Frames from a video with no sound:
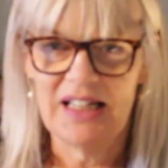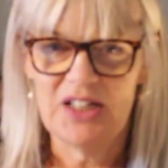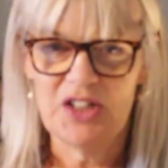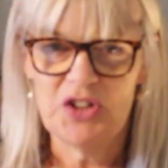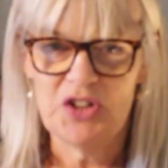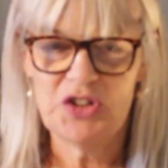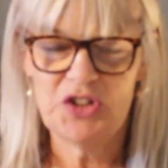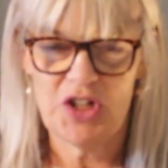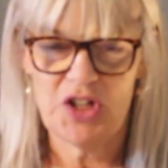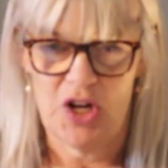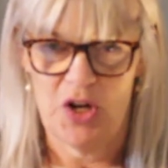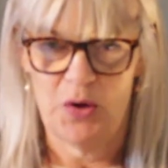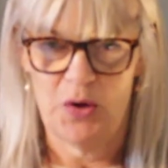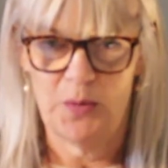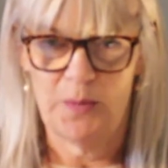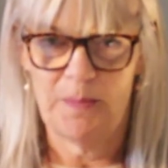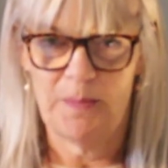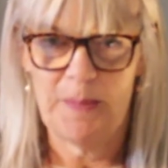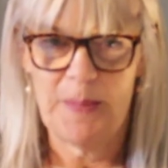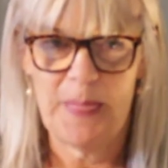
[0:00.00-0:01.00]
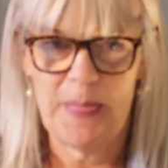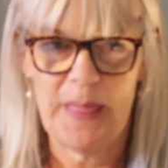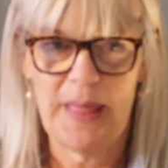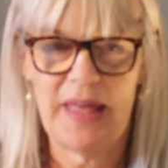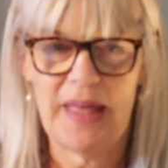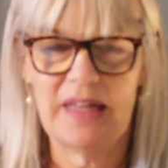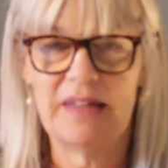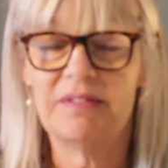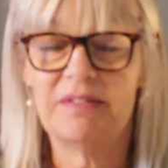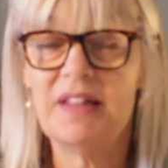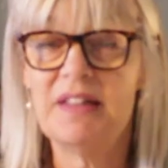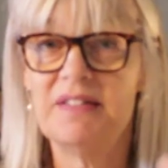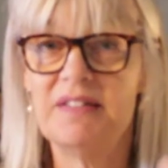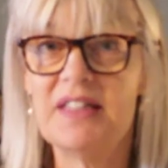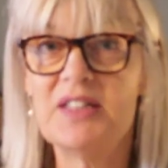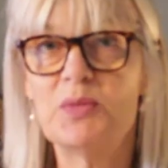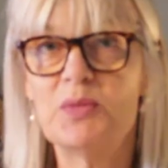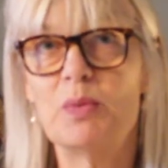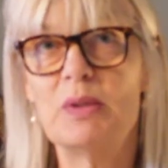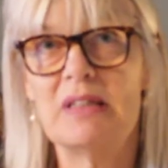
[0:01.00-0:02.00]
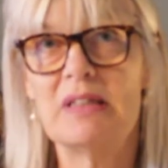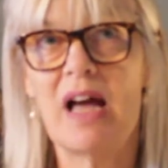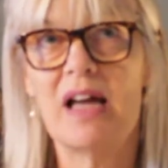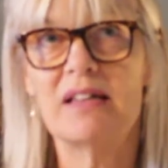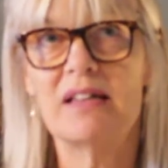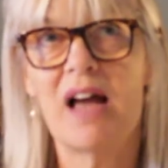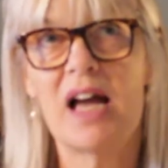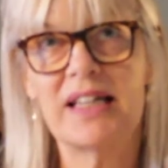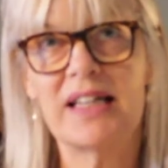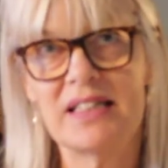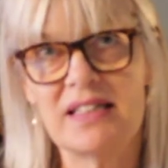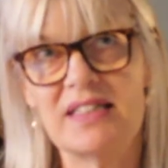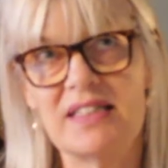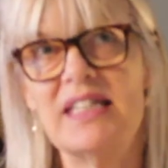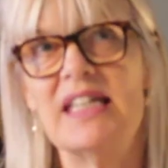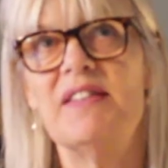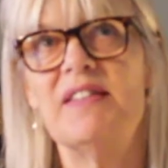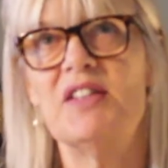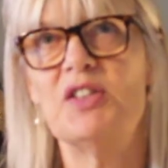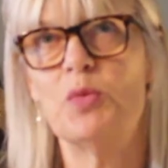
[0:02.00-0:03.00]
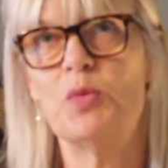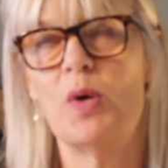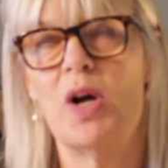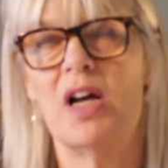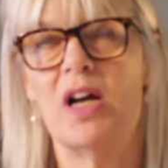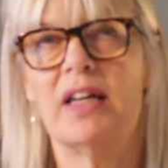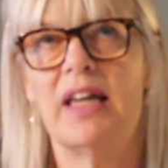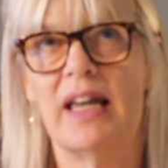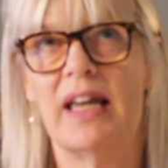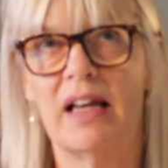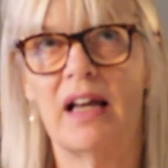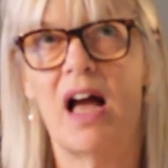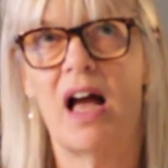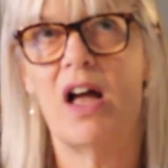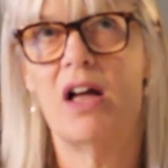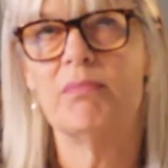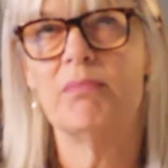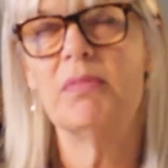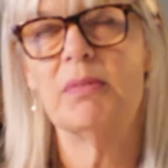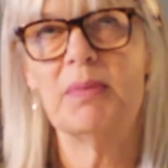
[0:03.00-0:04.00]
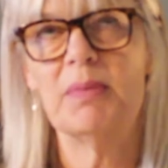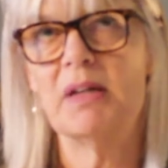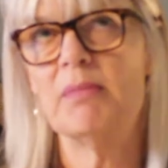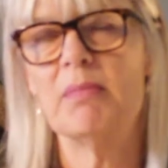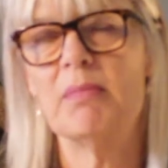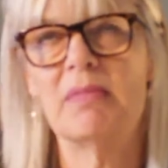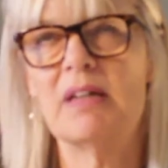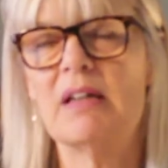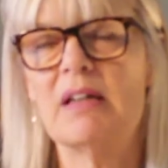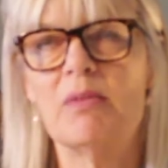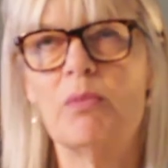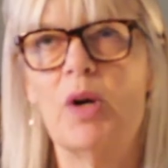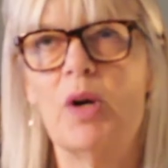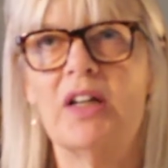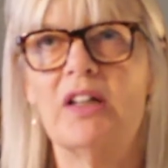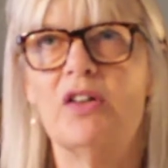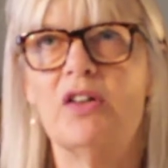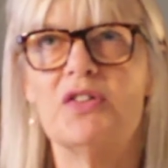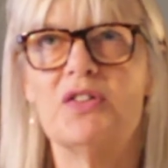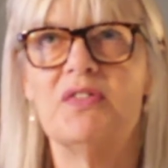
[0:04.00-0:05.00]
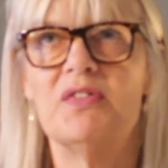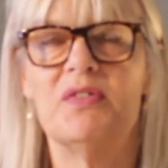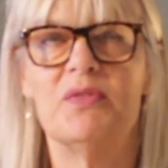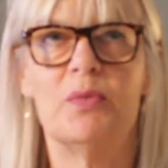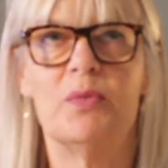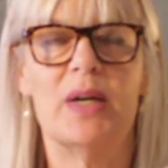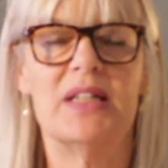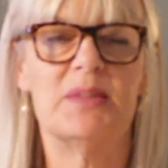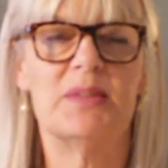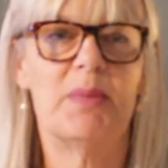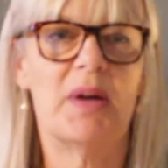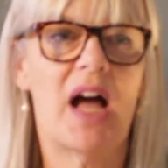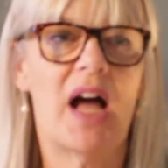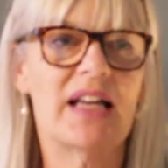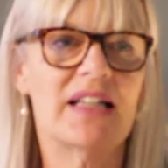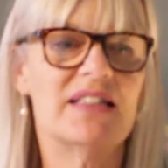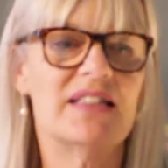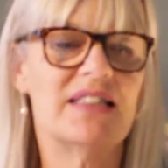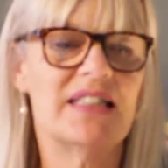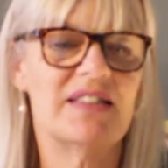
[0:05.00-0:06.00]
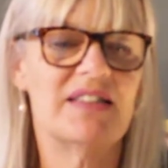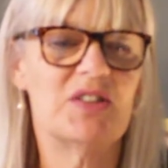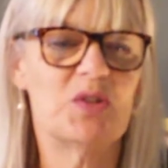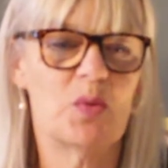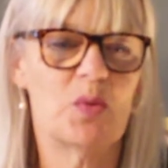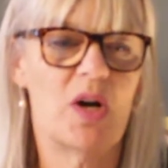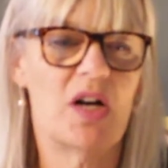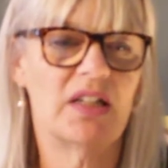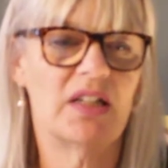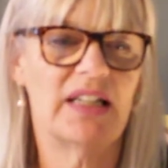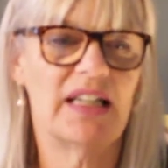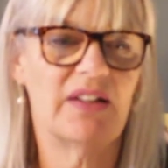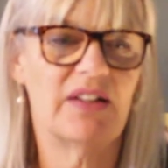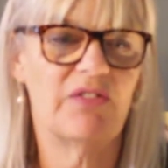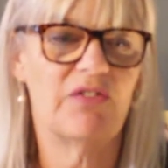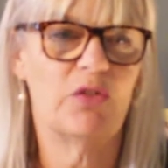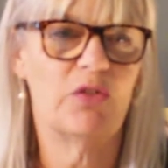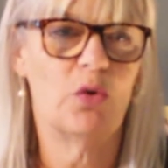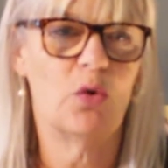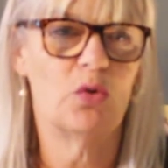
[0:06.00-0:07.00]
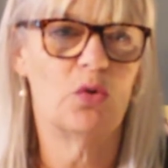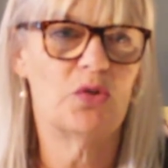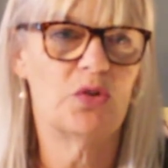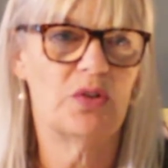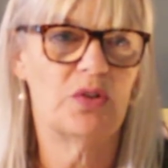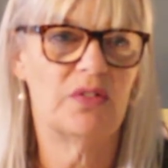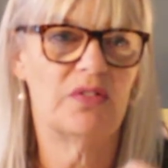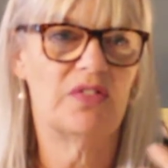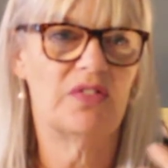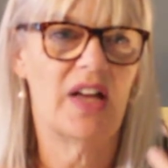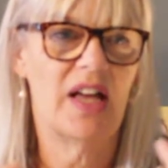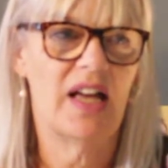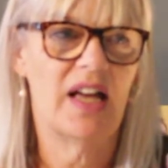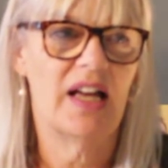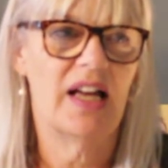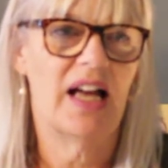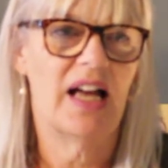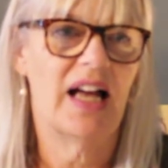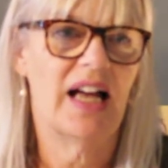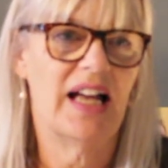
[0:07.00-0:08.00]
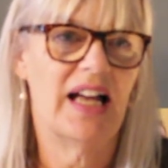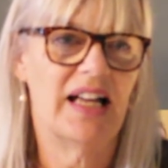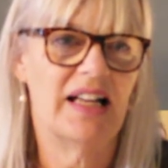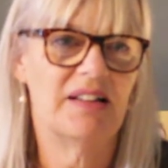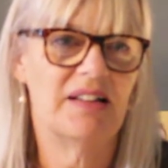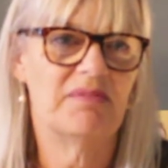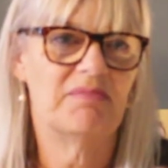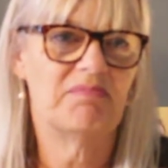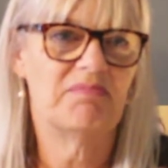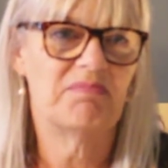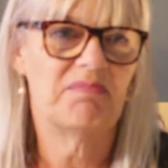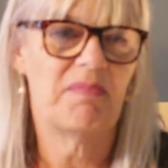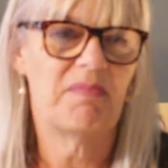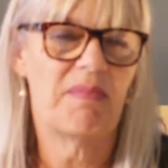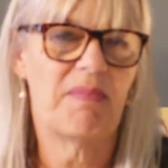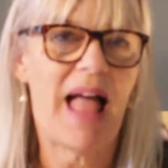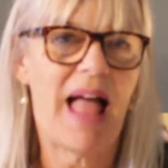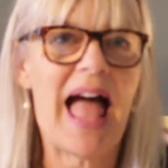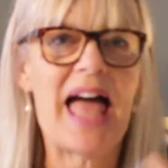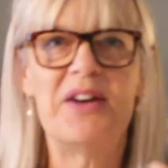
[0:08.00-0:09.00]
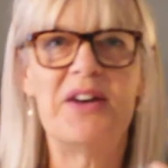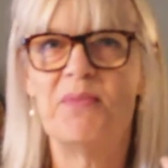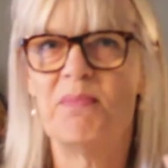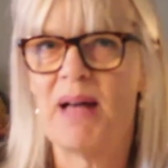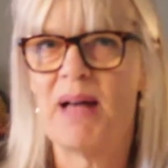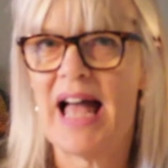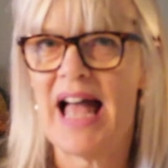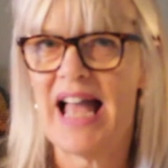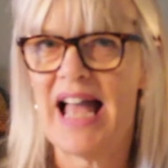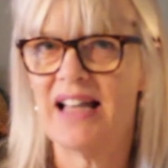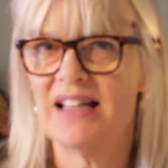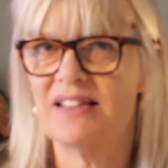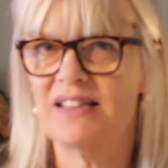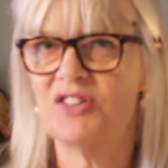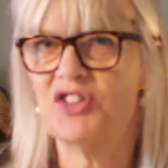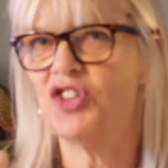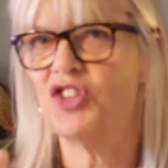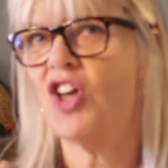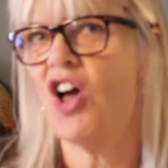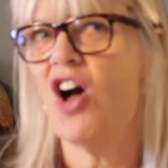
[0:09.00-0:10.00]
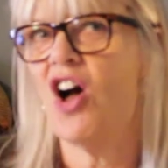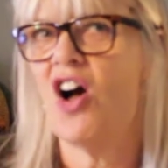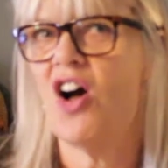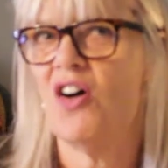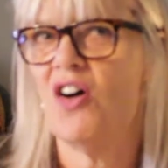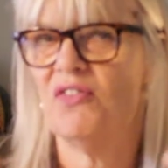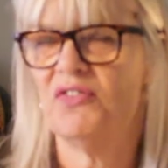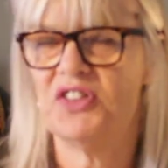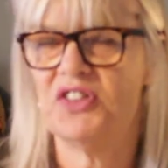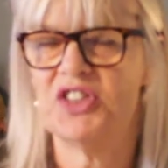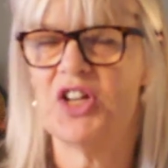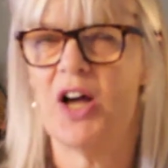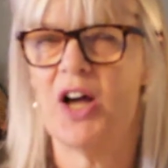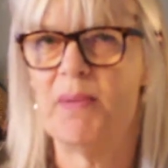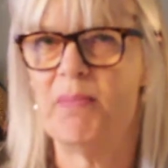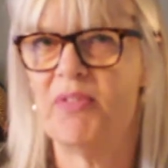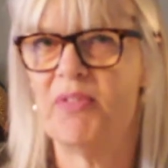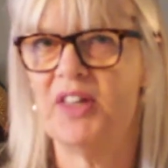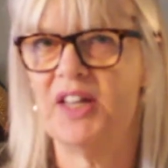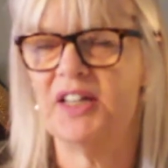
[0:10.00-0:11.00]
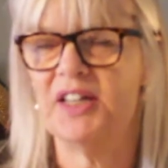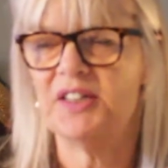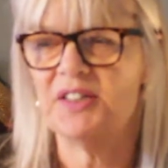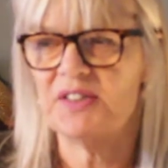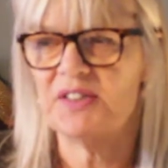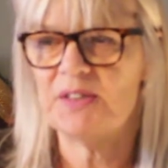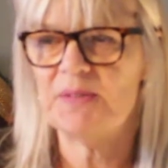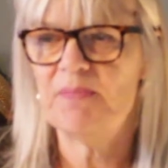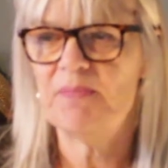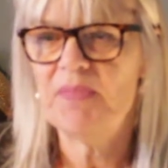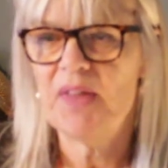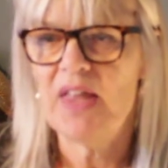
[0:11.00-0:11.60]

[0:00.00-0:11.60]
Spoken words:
So, I can see this working, but we can work in lots of different ways, but I can see this working for sort of handbags, scarves type things.